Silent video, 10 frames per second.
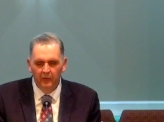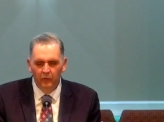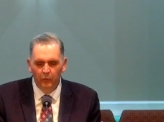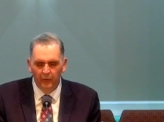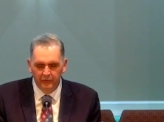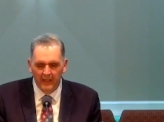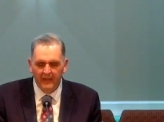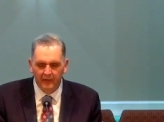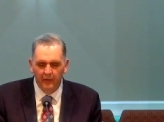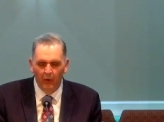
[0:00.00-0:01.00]
will take
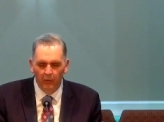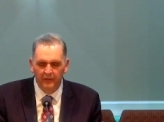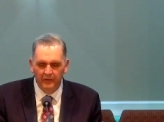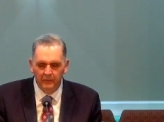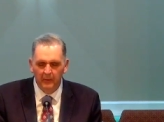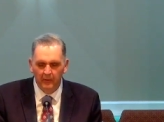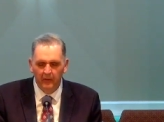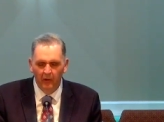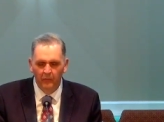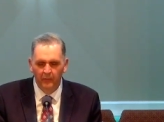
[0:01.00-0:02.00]
your holy spirit
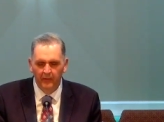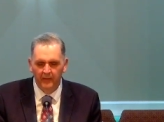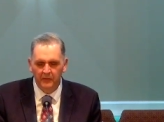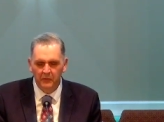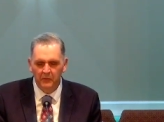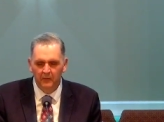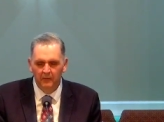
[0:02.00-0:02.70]
home with us